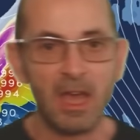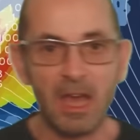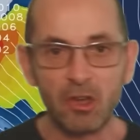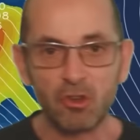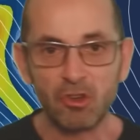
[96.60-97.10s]

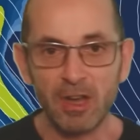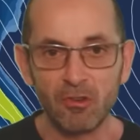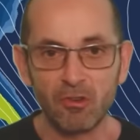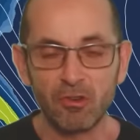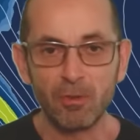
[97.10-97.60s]
a
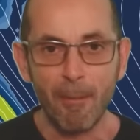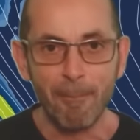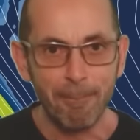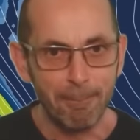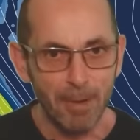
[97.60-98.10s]
change to
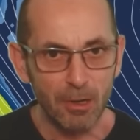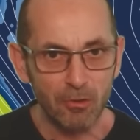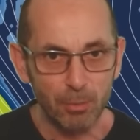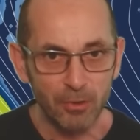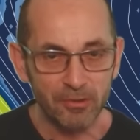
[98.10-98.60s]
much
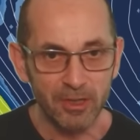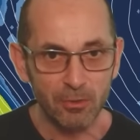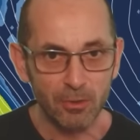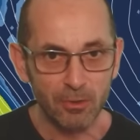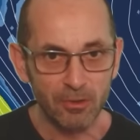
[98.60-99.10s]
more
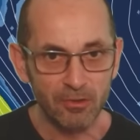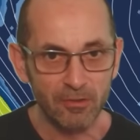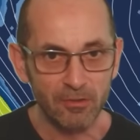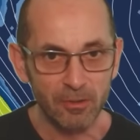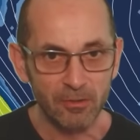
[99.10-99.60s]
settled
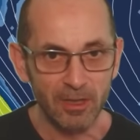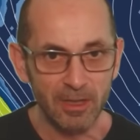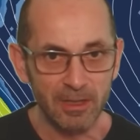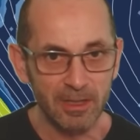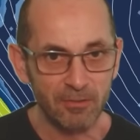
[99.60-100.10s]
conditions looks
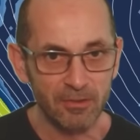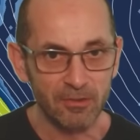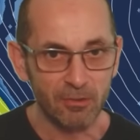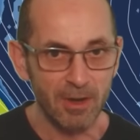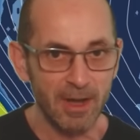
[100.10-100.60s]
likely, if this
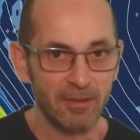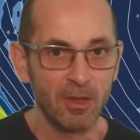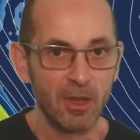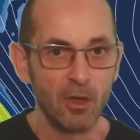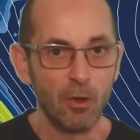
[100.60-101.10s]
is correct,
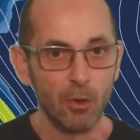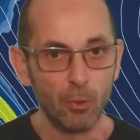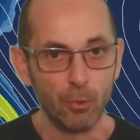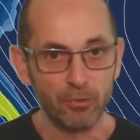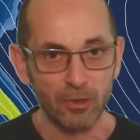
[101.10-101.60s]

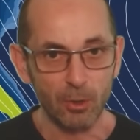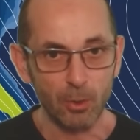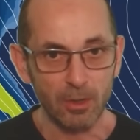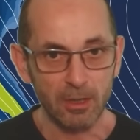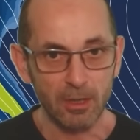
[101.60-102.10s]

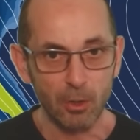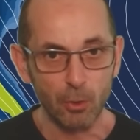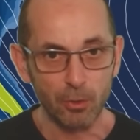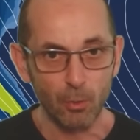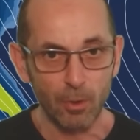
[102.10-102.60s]
also
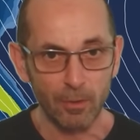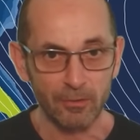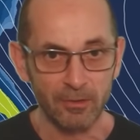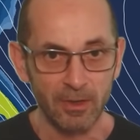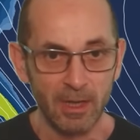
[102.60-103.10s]
colder
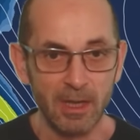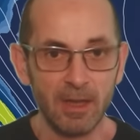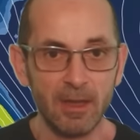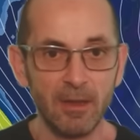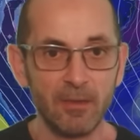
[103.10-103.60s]
ones.
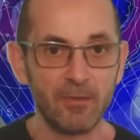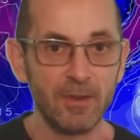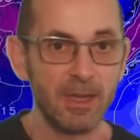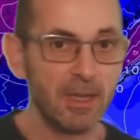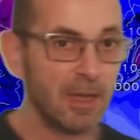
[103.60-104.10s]
Here's
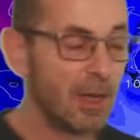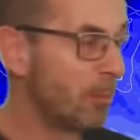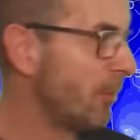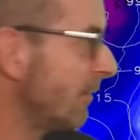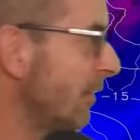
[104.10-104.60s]
the
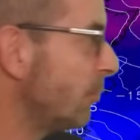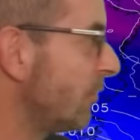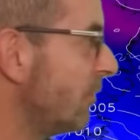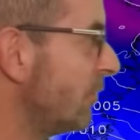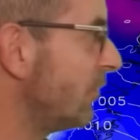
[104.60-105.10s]
upper air
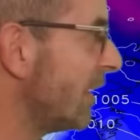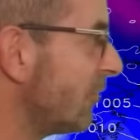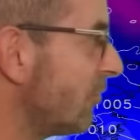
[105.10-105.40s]
temperature and jet